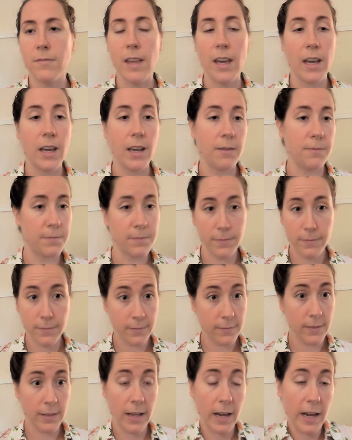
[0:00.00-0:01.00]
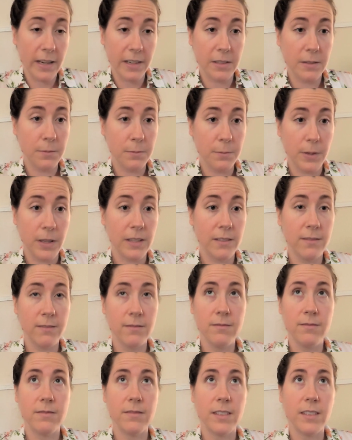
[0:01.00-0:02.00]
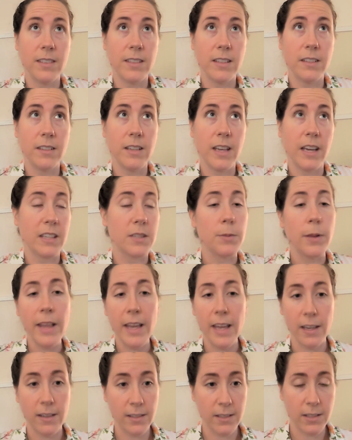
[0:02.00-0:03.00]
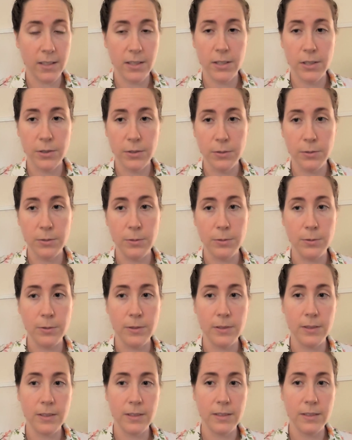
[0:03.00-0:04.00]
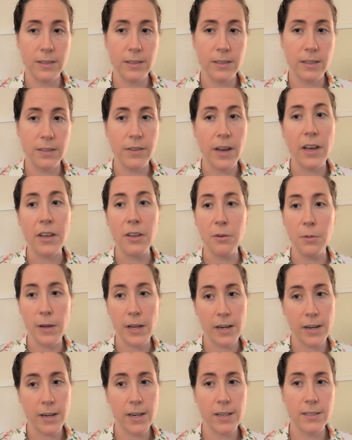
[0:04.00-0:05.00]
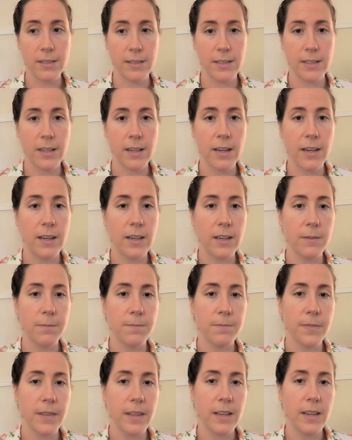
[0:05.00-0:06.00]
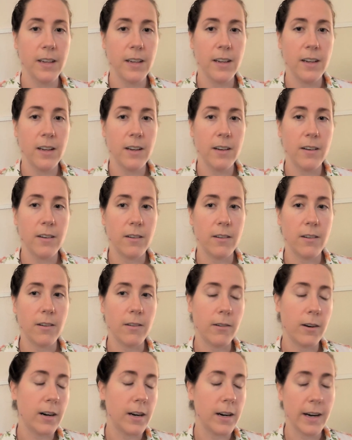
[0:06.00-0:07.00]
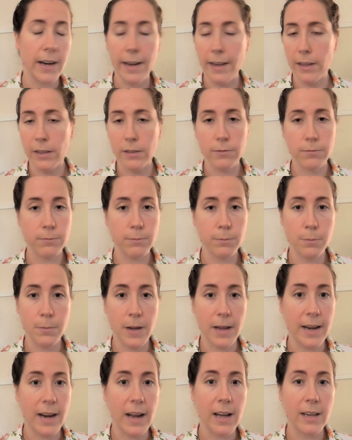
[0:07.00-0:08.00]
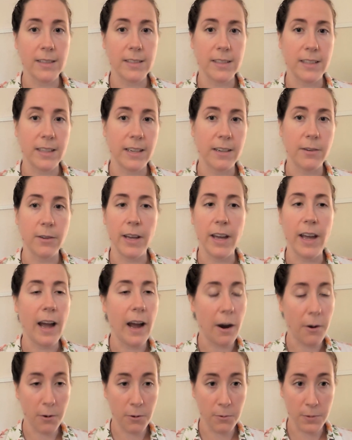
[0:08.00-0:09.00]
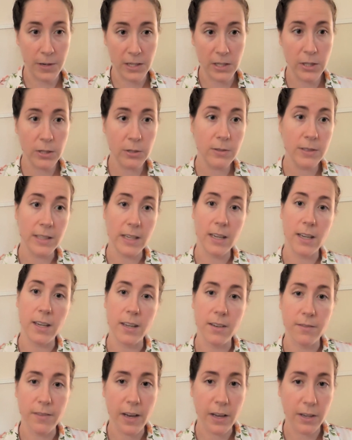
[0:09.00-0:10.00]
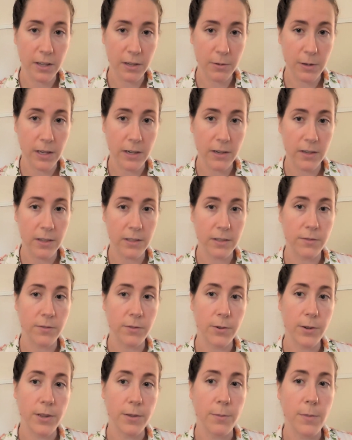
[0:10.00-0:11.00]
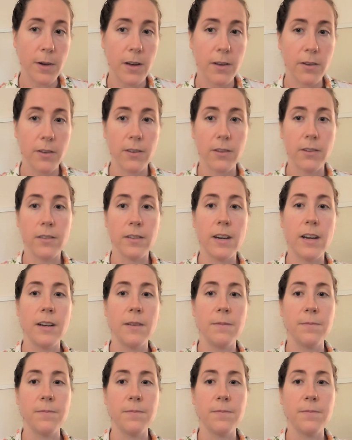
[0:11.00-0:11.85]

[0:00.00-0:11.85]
they hadn't been explained to evaluators. Or I might ask, okay, how are we choosing evaluators for the model?